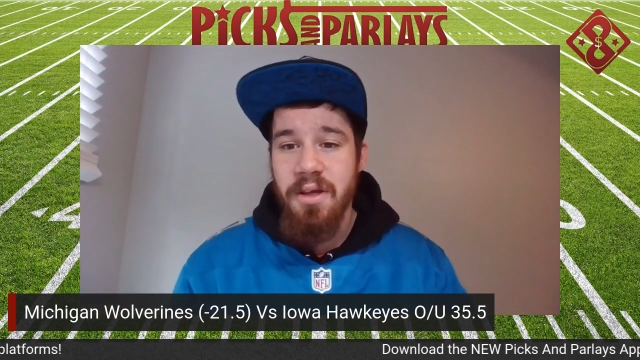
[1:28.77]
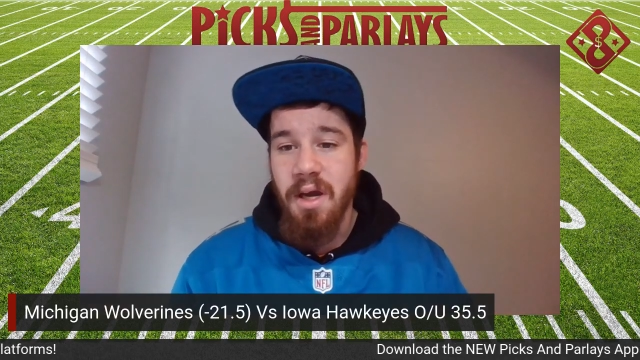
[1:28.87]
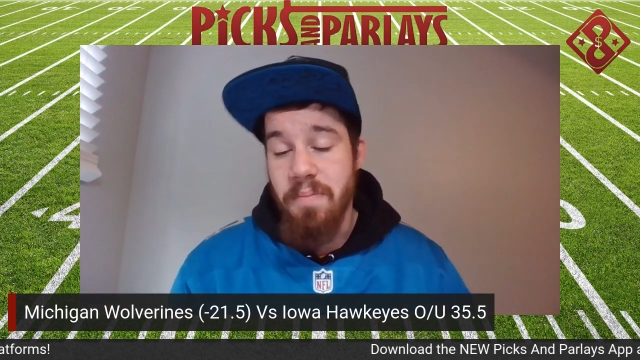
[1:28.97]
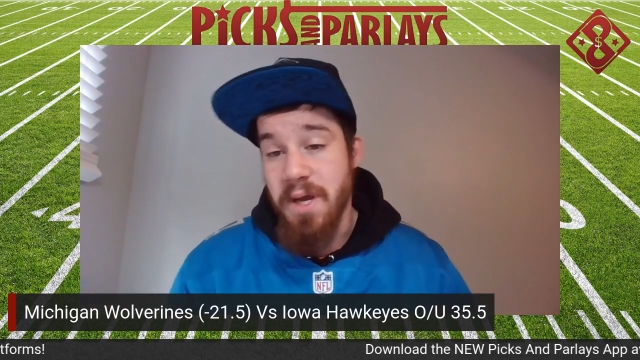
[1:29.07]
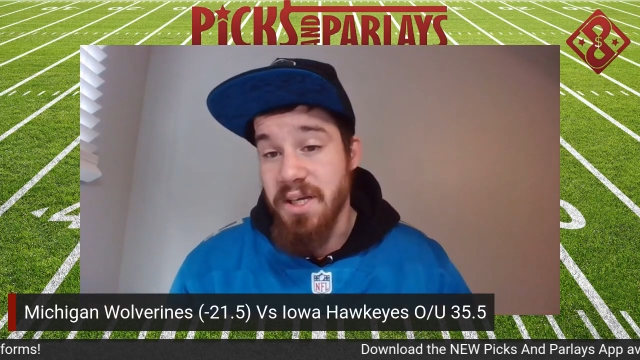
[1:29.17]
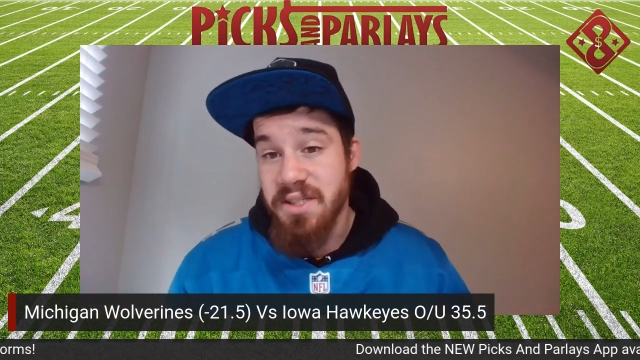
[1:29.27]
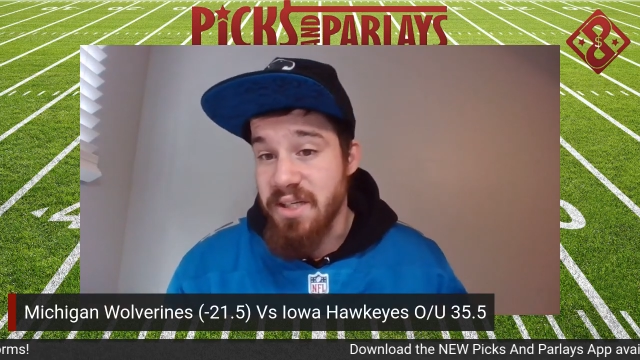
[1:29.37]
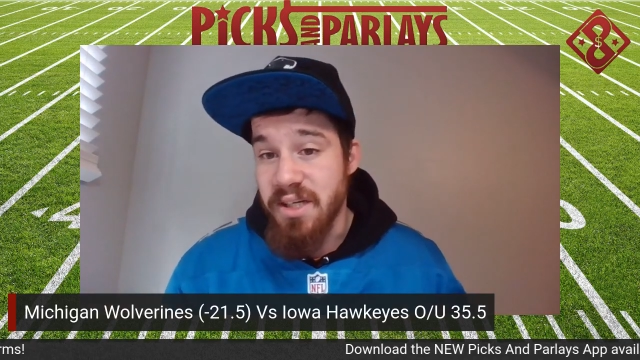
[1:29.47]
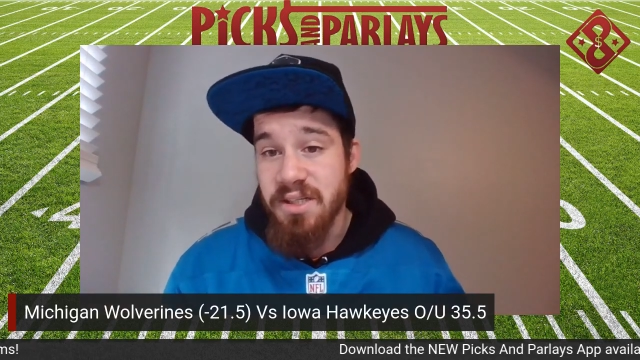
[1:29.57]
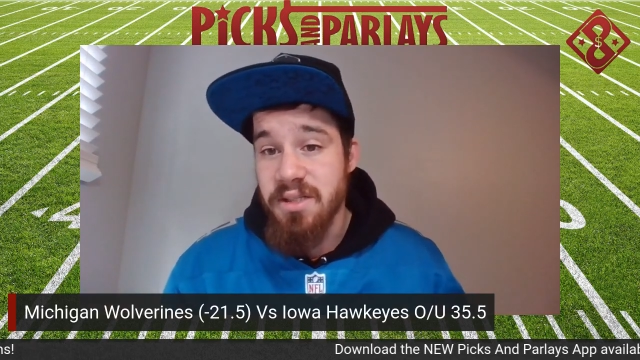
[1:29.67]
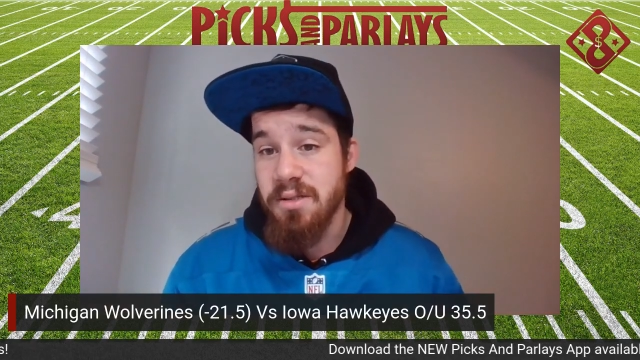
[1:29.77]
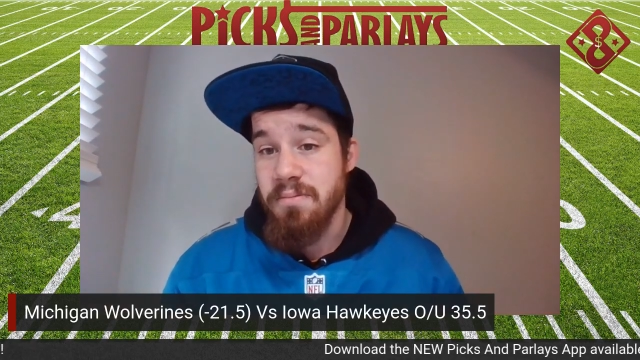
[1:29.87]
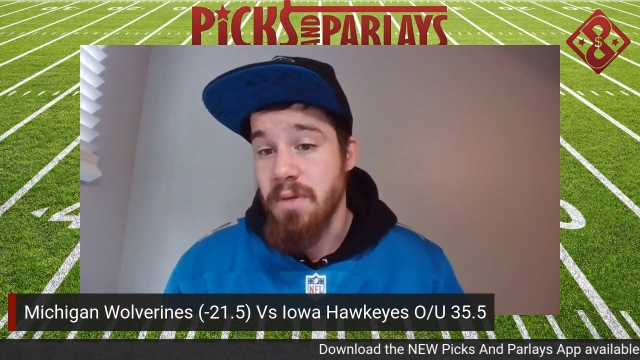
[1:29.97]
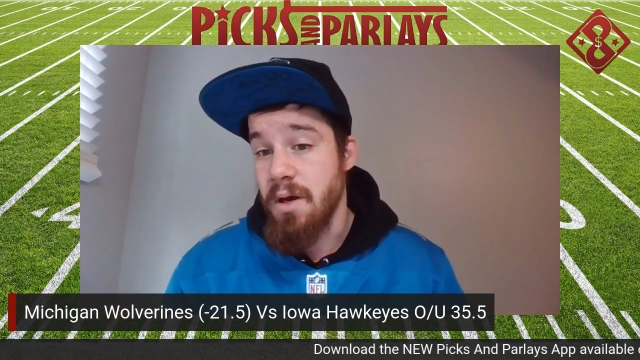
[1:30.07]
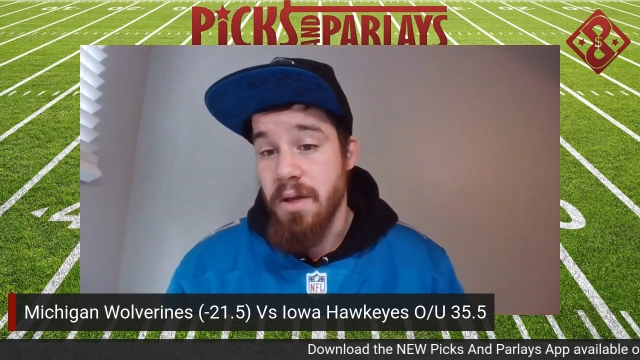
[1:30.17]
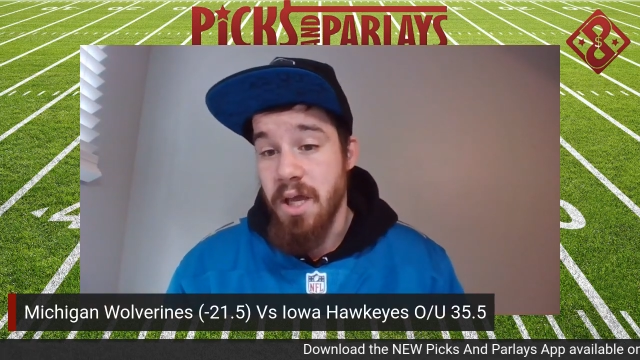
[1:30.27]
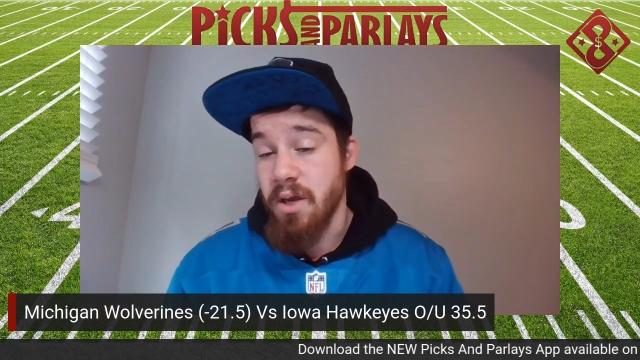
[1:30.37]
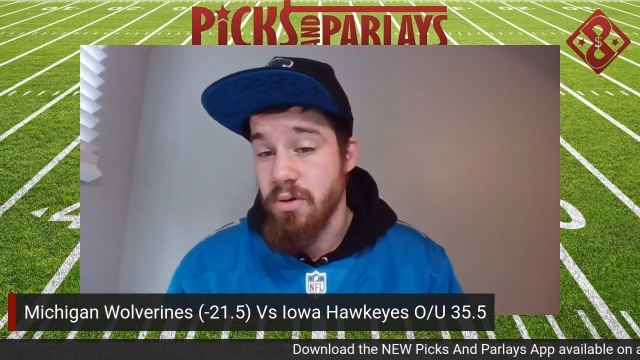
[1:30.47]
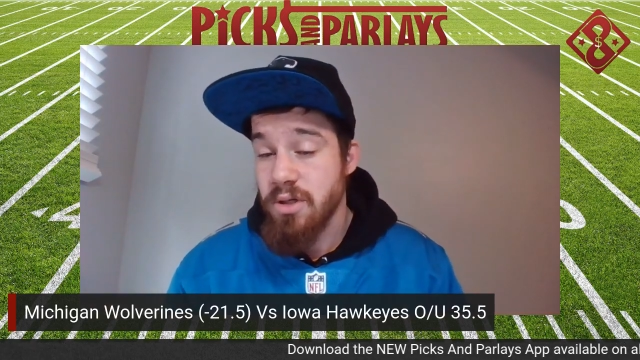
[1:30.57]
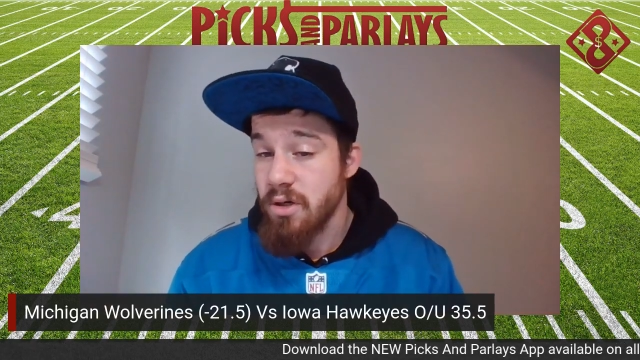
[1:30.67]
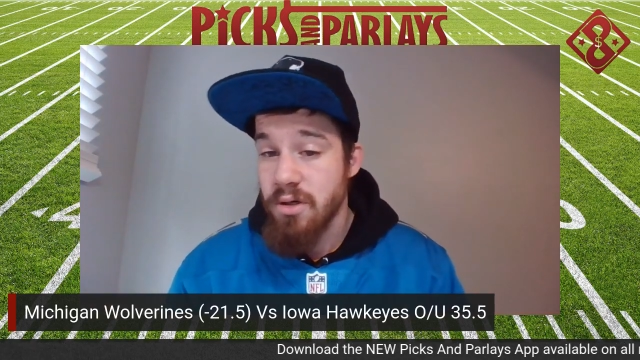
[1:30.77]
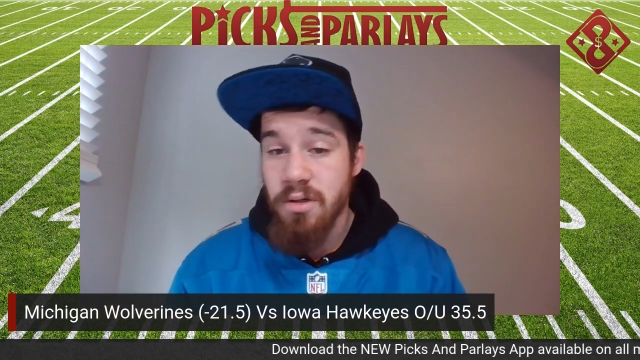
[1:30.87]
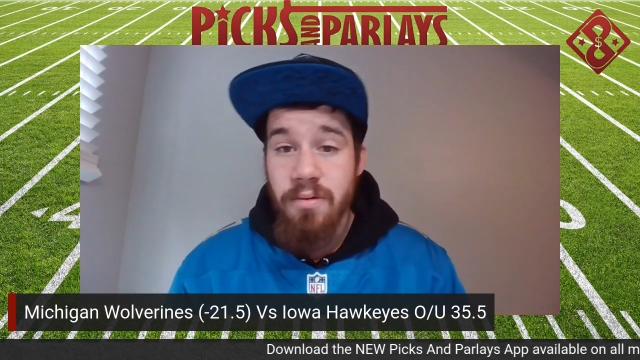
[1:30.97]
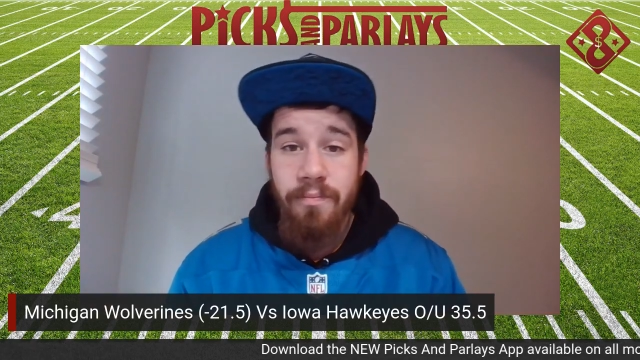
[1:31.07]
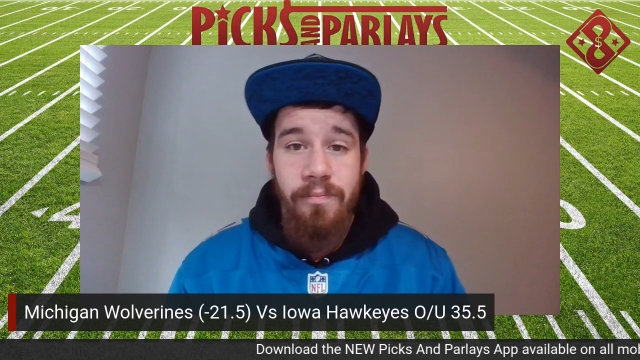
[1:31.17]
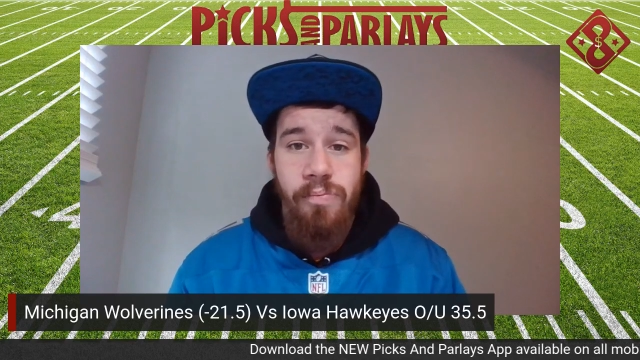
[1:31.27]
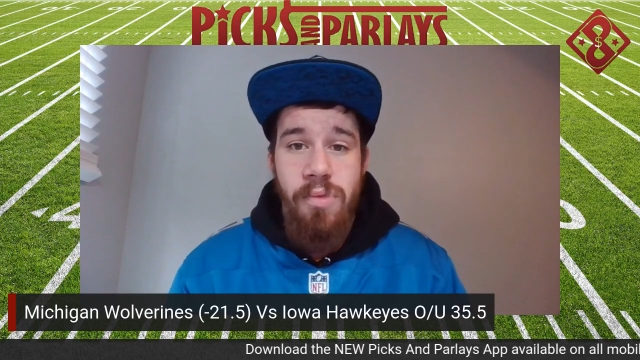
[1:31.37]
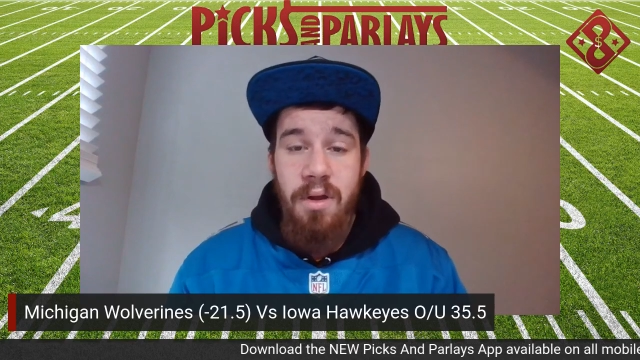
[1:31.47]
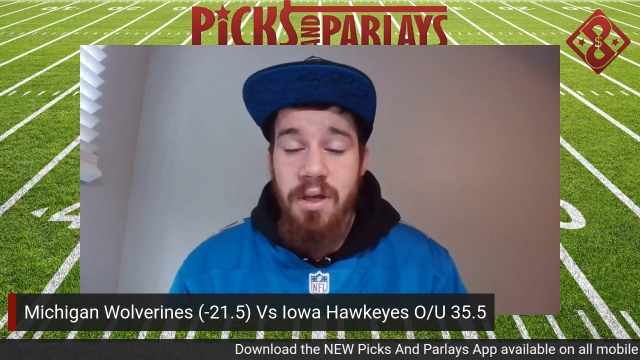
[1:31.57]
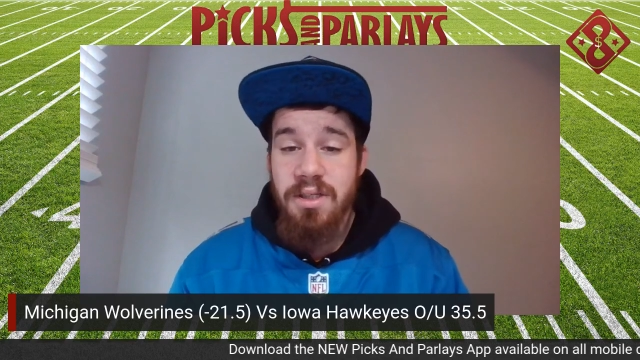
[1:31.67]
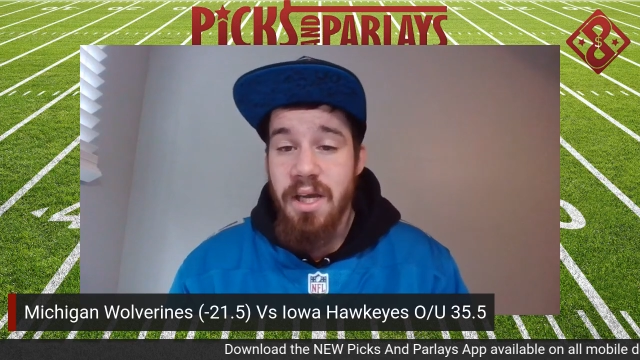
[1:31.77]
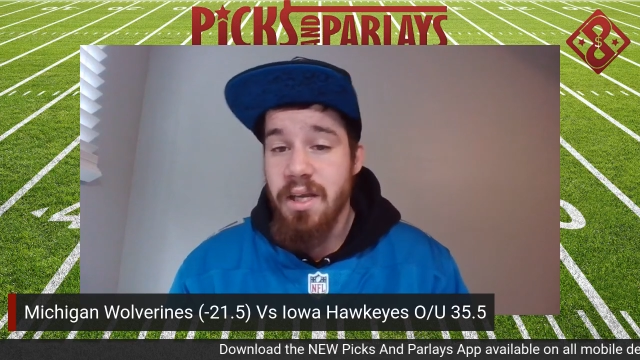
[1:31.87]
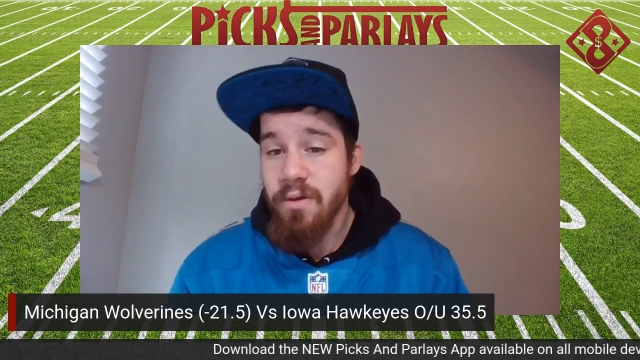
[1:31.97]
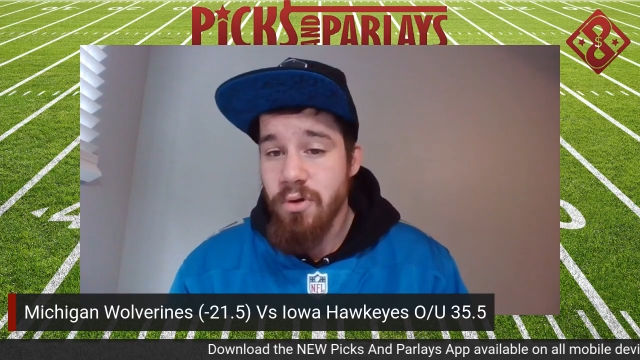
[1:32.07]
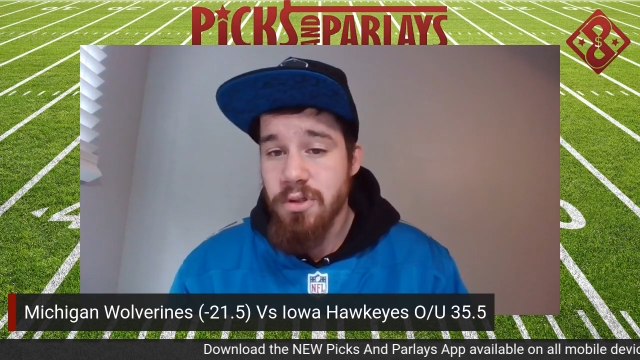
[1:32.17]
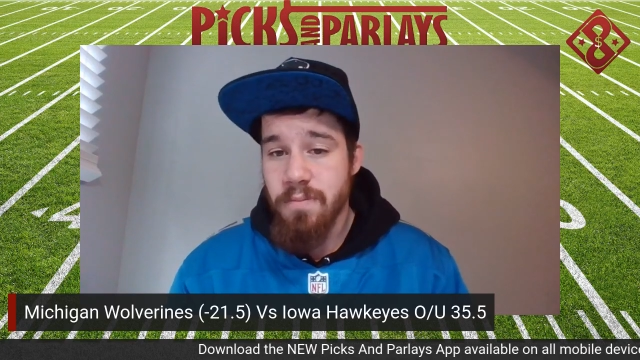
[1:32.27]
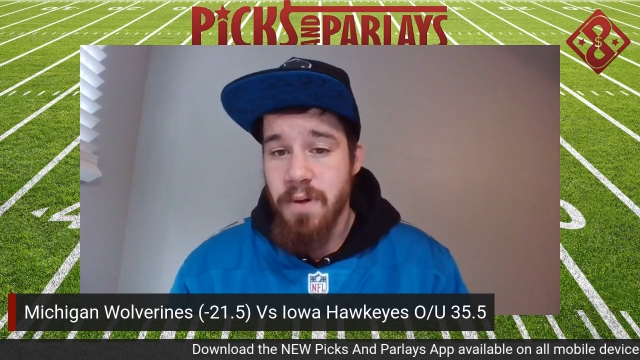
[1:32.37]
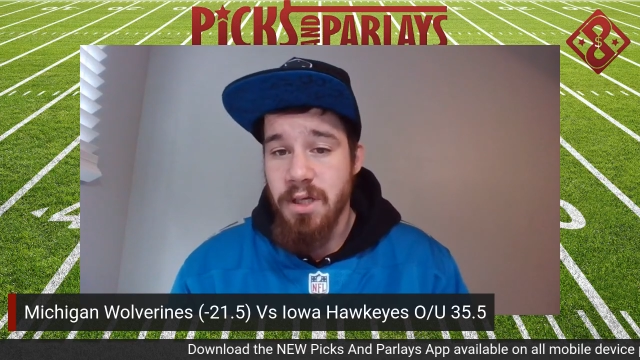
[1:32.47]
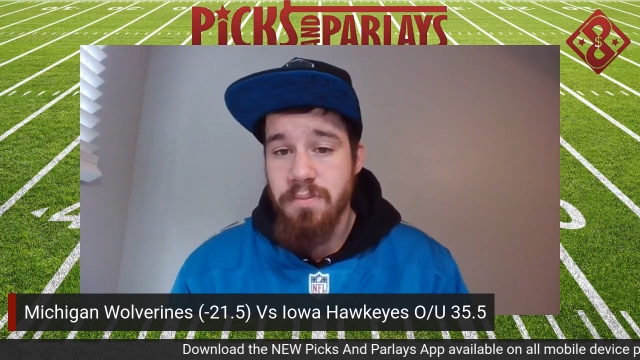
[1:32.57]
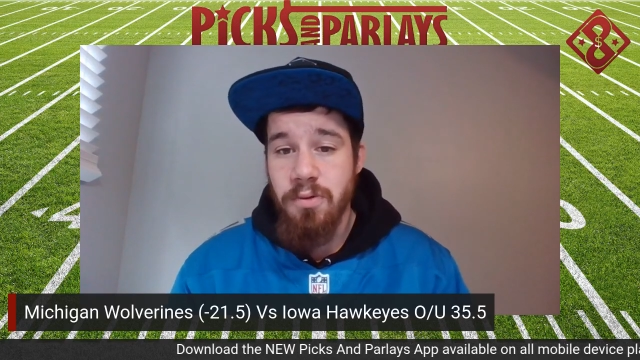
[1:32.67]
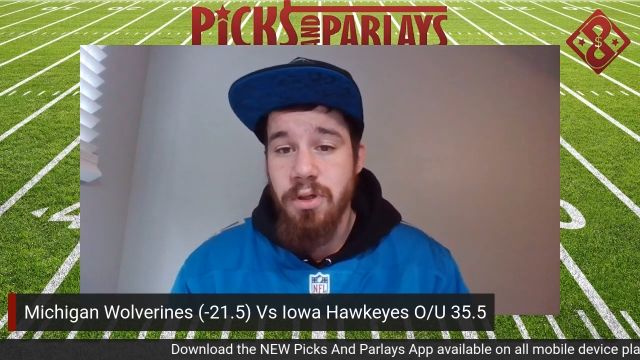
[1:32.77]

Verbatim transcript: a uh, pick six, a kick return, because any of those are possible.